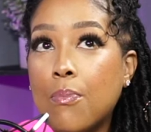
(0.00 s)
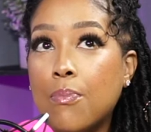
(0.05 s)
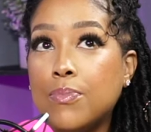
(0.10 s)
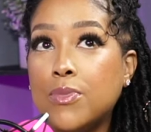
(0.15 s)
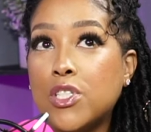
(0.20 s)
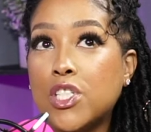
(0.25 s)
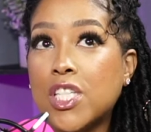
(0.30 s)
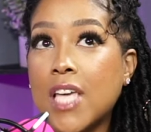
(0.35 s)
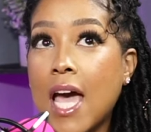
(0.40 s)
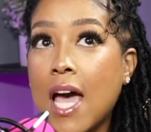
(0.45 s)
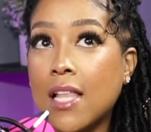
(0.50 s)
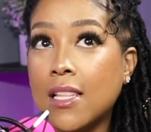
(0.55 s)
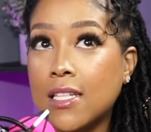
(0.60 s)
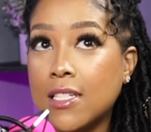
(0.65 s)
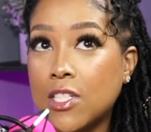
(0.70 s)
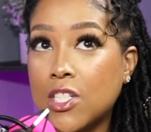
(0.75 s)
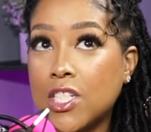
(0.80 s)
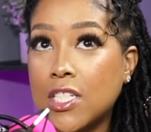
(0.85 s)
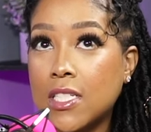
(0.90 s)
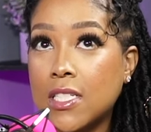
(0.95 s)

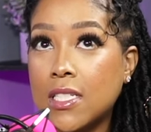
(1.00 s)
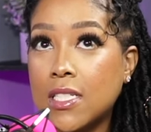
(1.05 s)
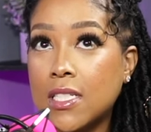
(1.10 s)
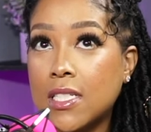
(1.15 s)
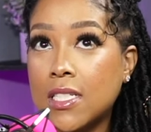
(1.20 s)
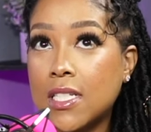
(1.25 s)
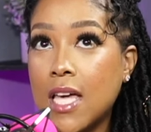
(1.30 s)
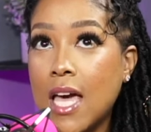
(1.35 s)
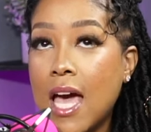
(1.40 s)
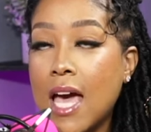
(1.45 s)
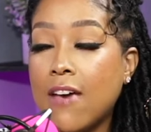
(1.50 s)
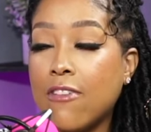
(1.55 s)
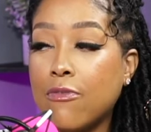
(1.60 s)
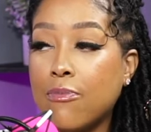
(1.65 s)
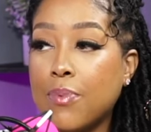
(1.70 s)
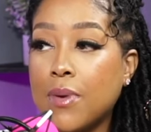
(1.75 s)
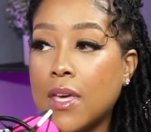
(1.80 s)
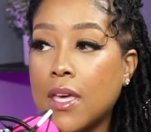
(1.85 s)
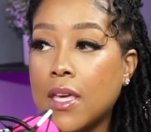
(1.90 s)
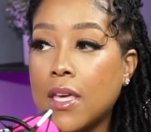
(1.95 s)
challenges have
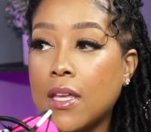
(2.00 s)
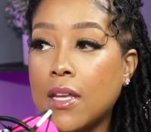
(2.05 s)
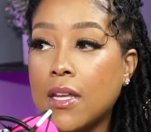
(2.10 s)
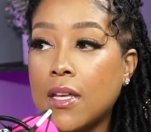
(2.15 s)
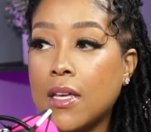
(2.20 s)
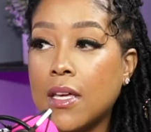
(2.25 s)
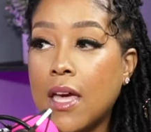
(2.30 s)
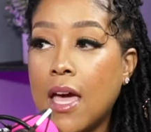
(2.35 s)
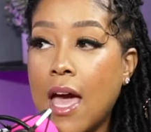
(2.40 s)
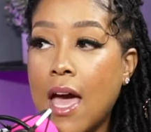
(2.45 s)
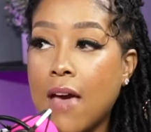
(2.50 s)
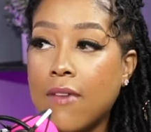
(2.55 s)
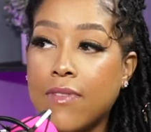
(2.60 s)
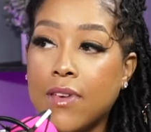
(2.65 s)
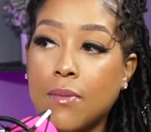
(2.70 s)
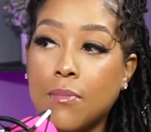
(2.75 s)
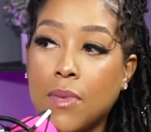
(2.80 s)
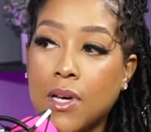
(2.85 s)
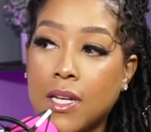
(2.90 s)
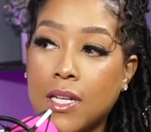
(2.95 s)
been
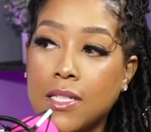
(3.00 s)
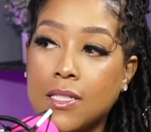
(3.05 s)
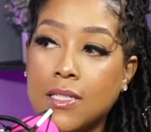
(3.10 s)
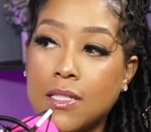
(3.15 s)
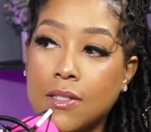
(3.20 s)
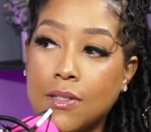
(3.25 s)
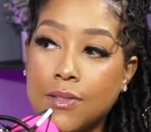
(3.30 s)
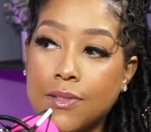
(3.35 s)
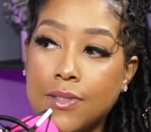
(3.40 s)
having money to do